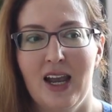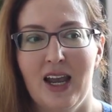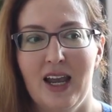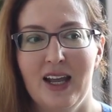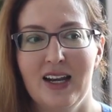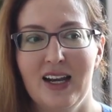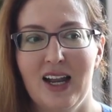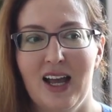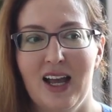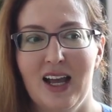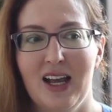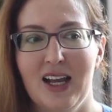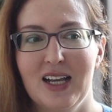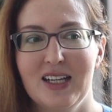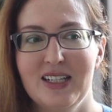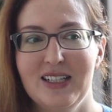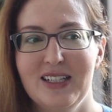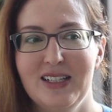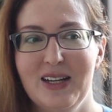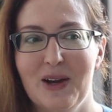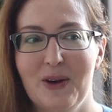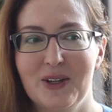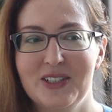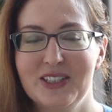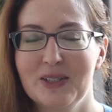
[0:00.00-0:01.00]
And
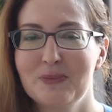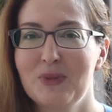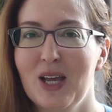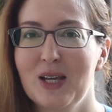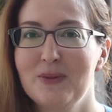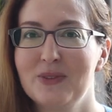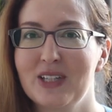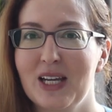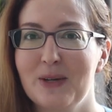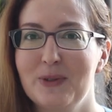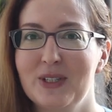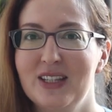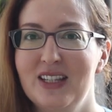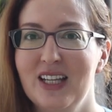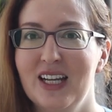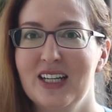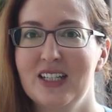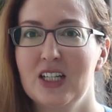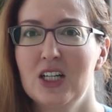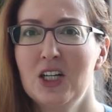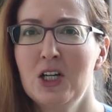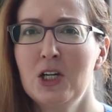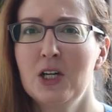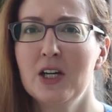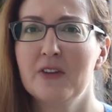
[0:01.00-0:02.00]
you know, sometimes I would
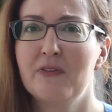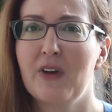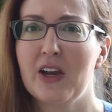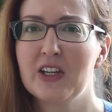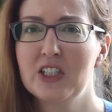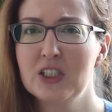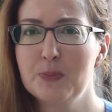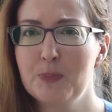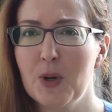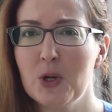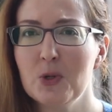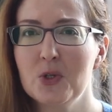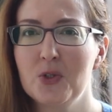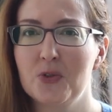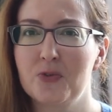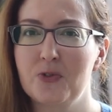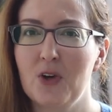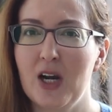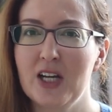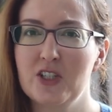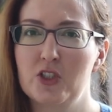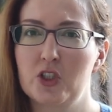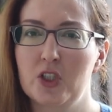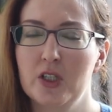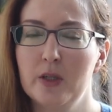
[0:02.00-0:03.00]
think, oh, if I spoke
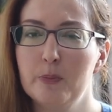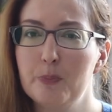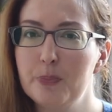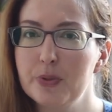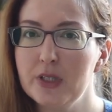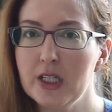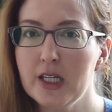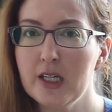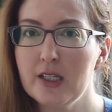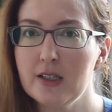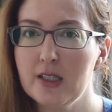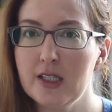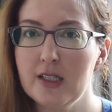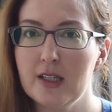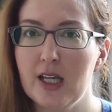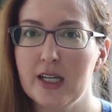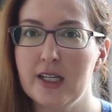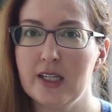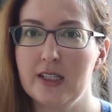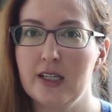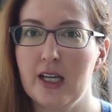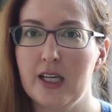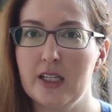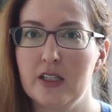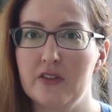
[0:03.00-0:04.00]
French completely
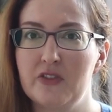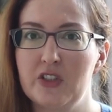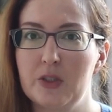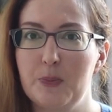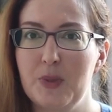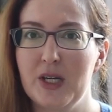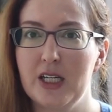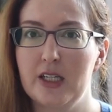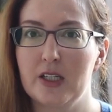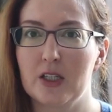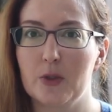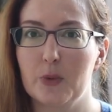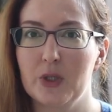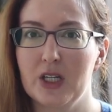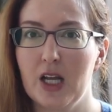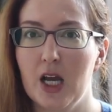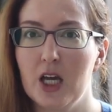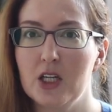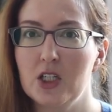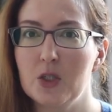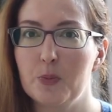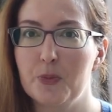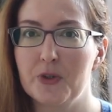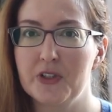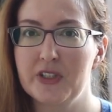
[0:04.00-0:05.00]
like a native speaker,
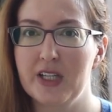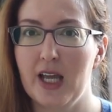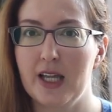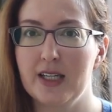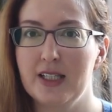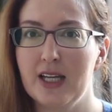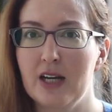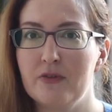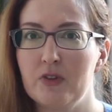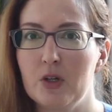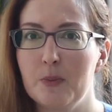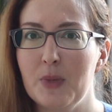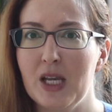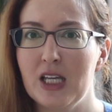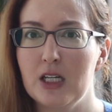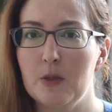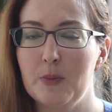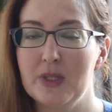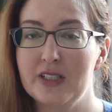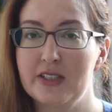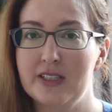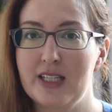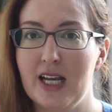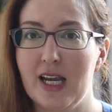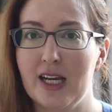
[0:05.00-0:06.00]
100%, never made a
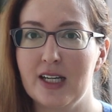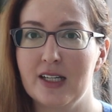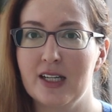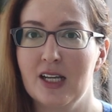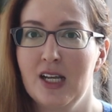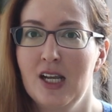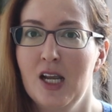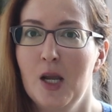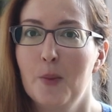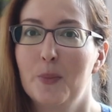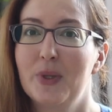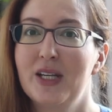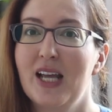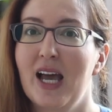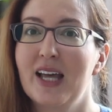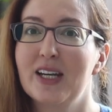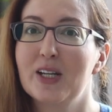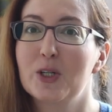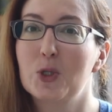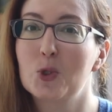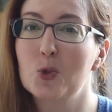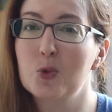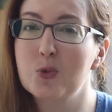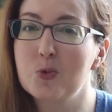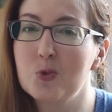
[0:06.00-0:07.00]
mistake, but had
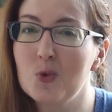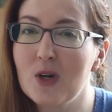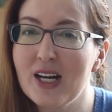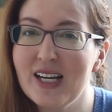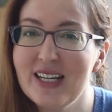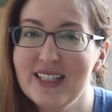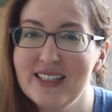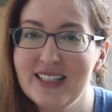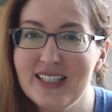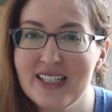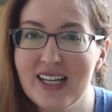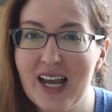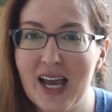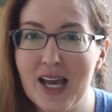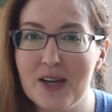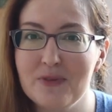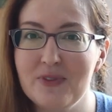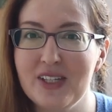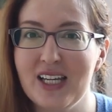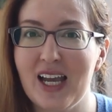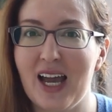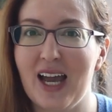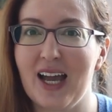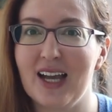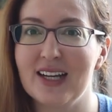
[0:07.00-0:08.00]
a crazy
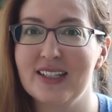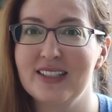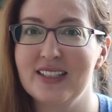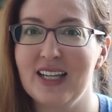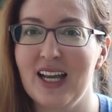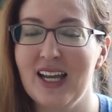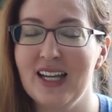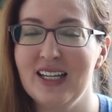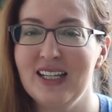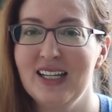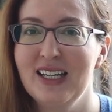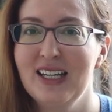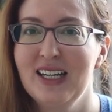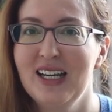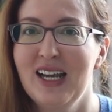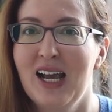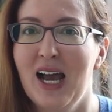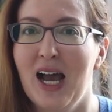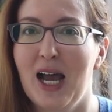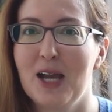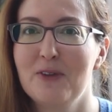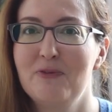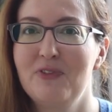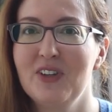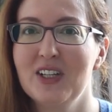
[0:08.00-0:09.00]
heavy accent,
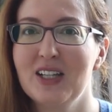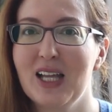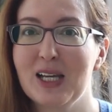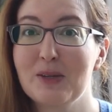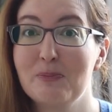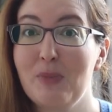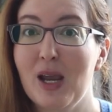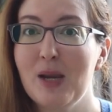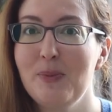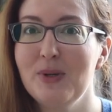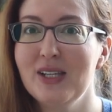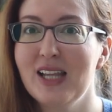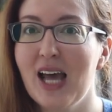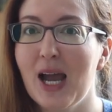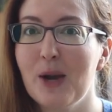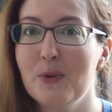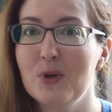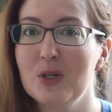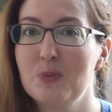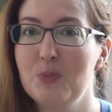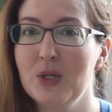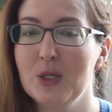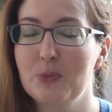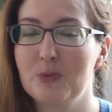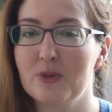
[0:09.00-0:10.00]
I feel like maybe that
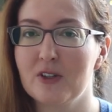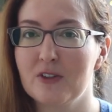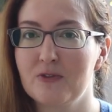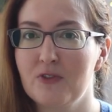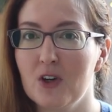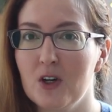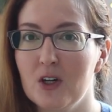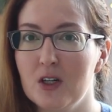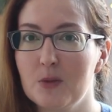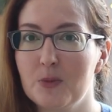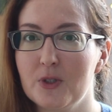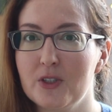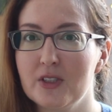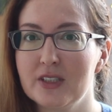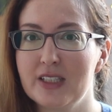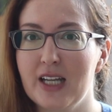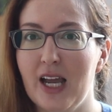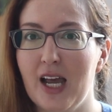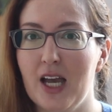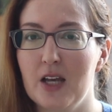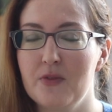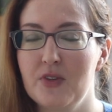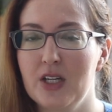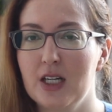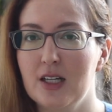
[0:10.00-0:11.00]
would be preferable to
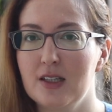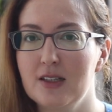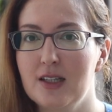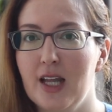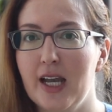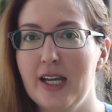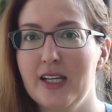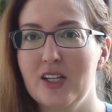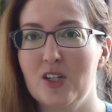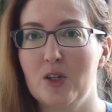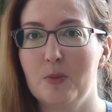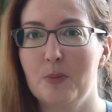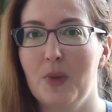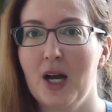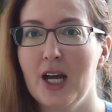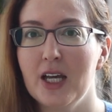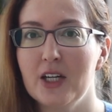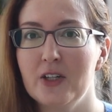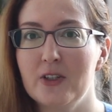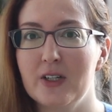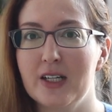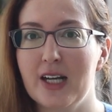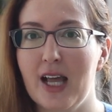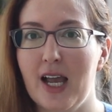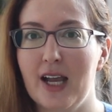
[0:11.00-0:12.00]
having a light or
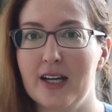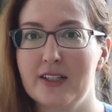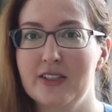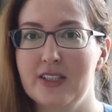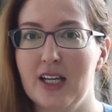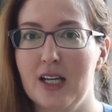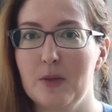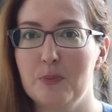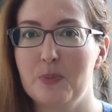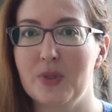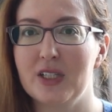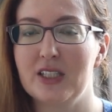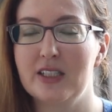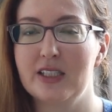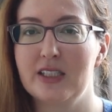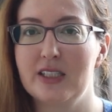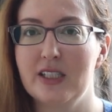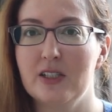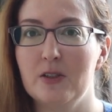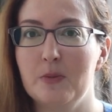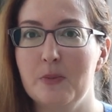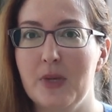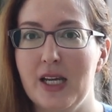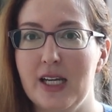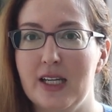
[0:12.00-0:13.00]
moderate accent, but
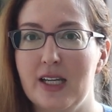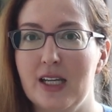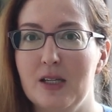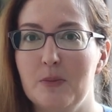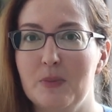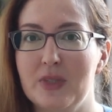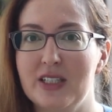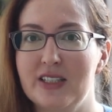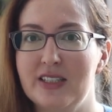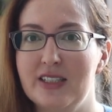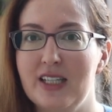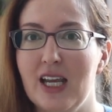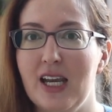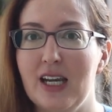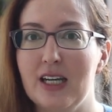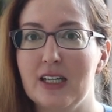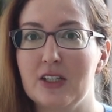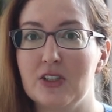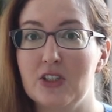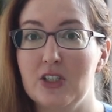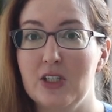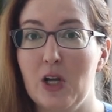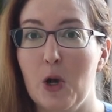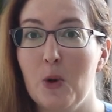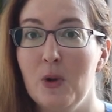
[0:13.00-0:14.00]
still making
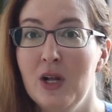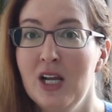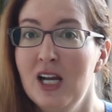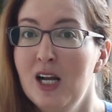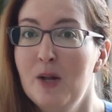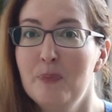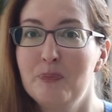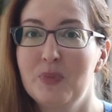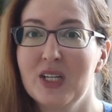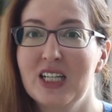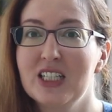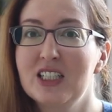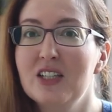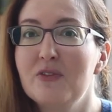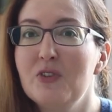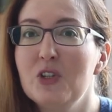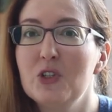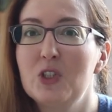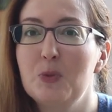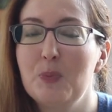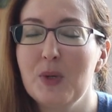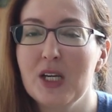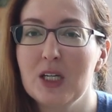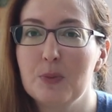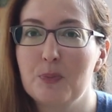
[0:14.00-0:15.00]
mistakes, you know? Because if you
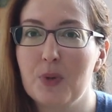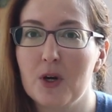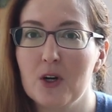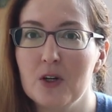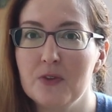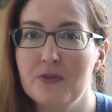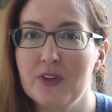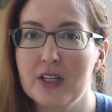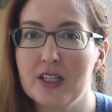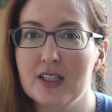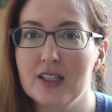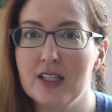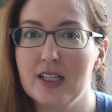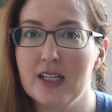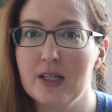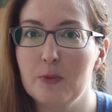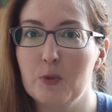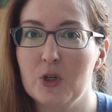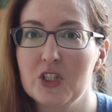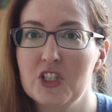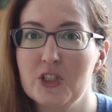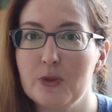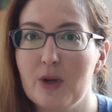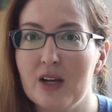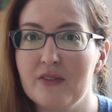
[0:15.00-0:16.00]
speak perfectly,
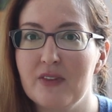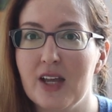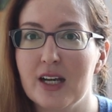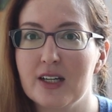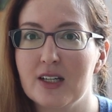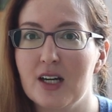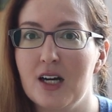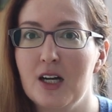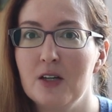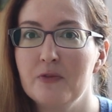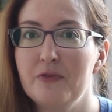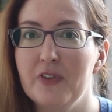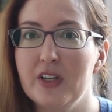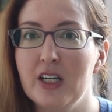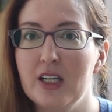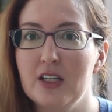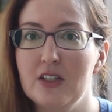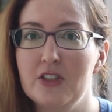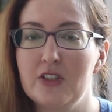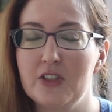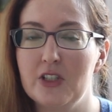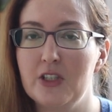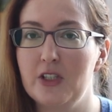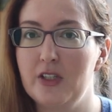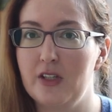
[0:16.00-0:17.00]
once you have that
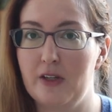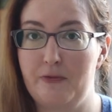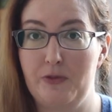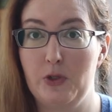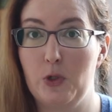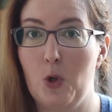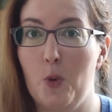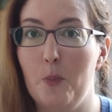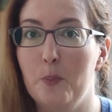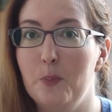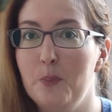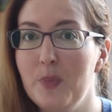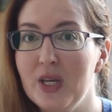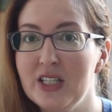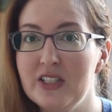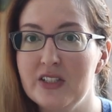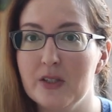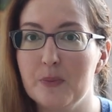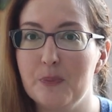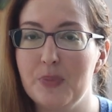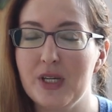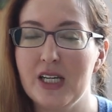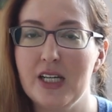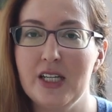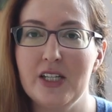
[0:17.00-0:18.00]
confidence, if you don't miss
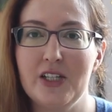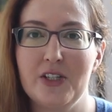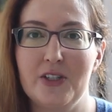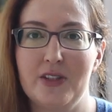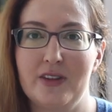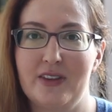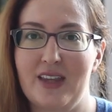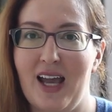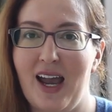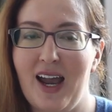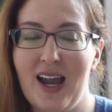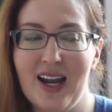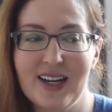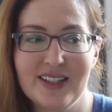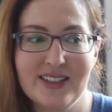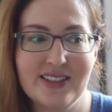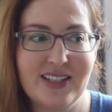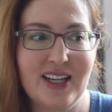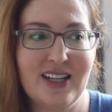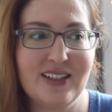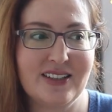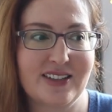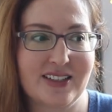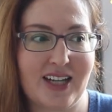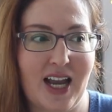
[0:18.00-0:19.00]
a beat, the
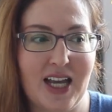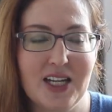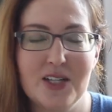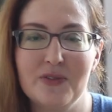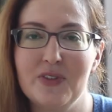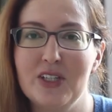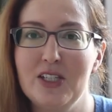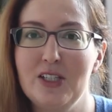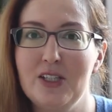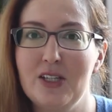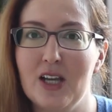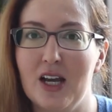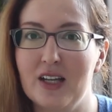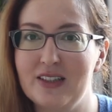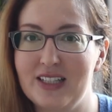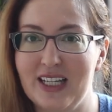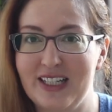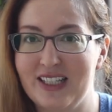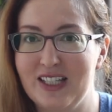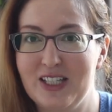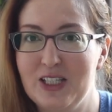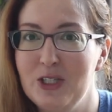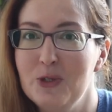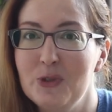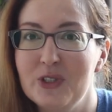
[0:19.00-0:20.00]
accent's kind of in, uh,
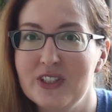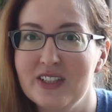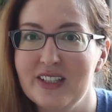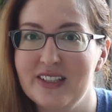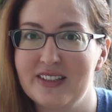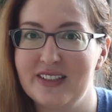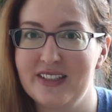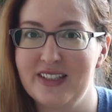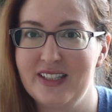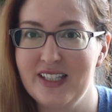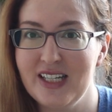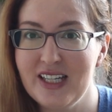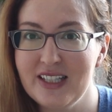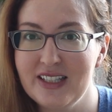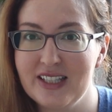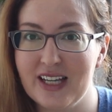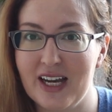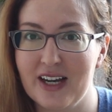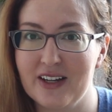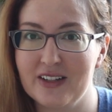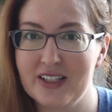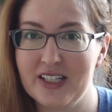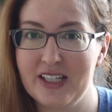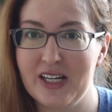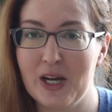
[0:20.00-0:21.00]
like a useless
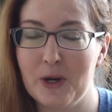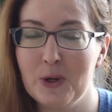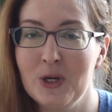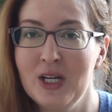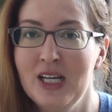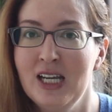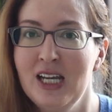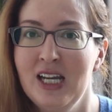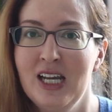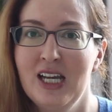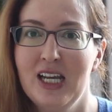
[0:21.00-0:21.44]
detail, you know?